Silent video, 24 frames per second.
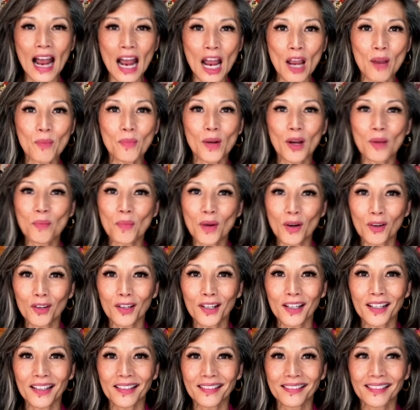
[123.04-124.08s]
I'm
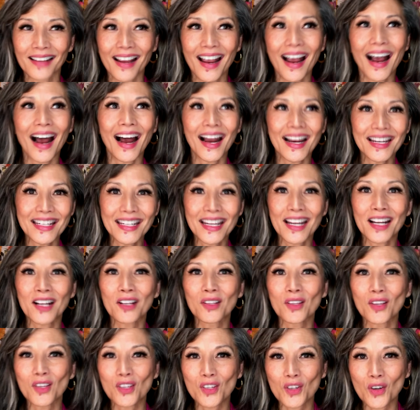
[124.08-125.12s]
American. I tell
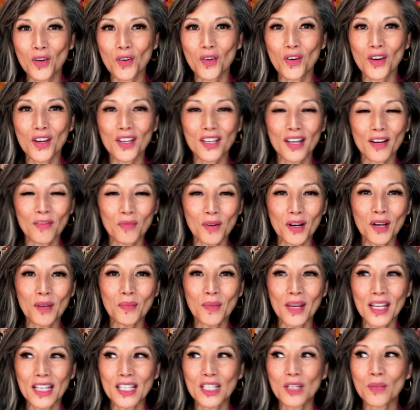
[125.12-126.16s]
the stories of what it
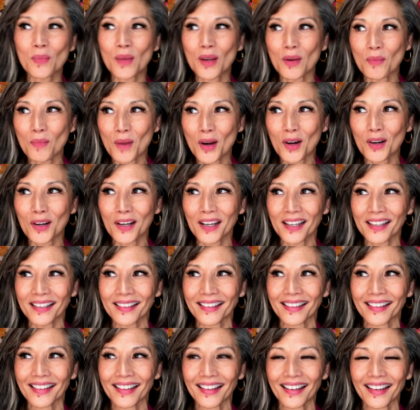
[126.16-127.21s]
means to be American.
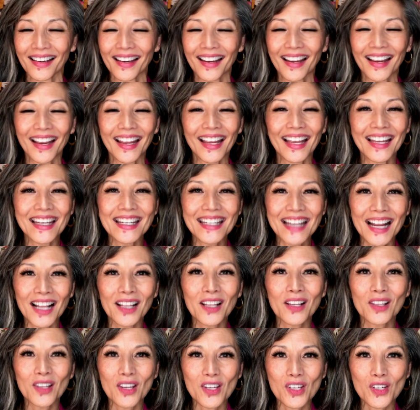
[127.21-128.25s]
In
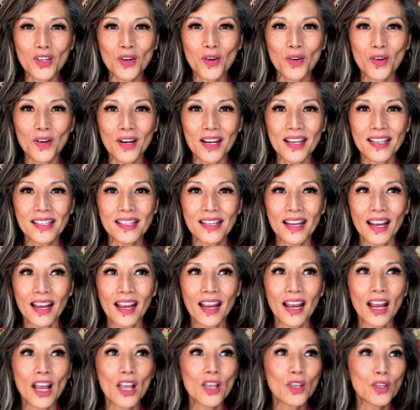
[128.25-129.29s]
telling the stories
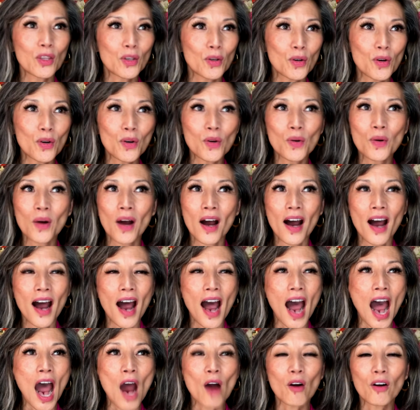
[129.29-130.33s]
through
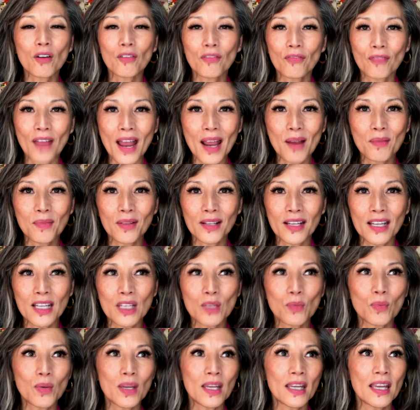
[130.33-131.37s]
our
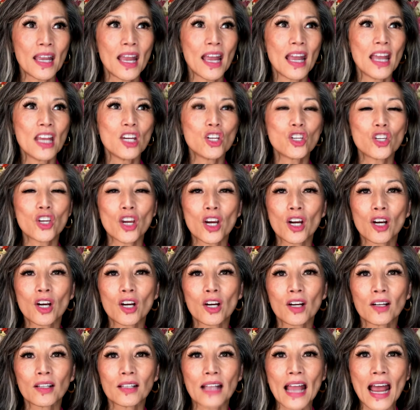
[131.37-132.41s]
families, we
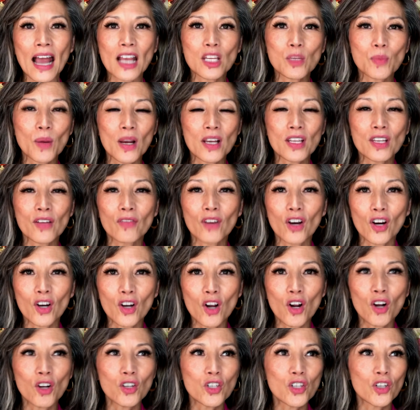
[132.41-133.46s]
share aspects of our
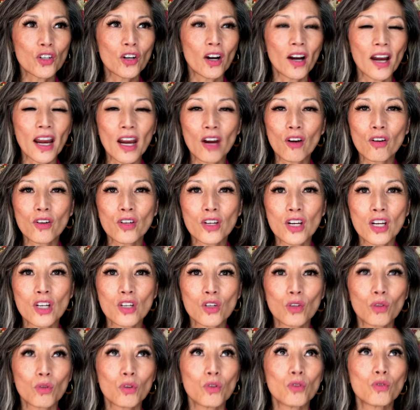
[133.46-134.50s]
culture, our heritage,
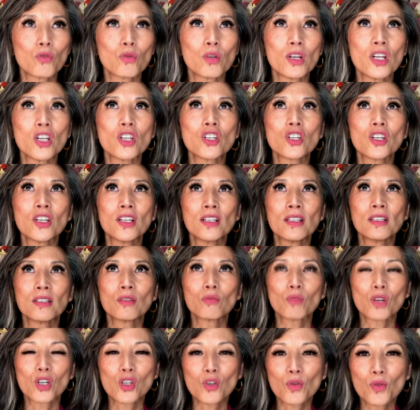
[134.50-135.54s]
through traditions,
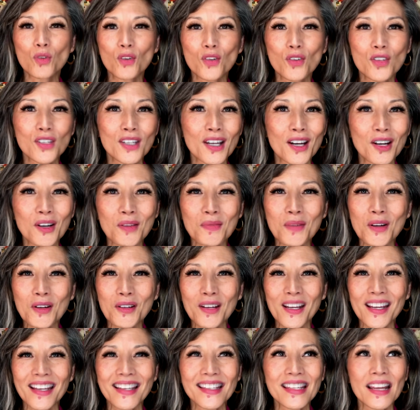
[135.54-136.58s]
rituals,
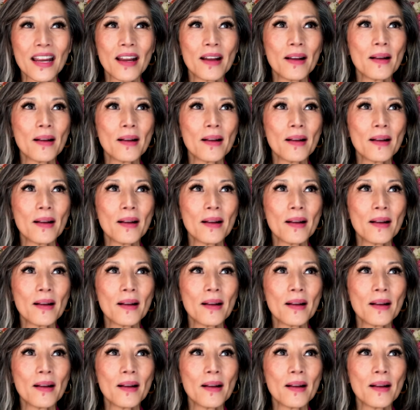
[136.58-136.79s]
ceremonies,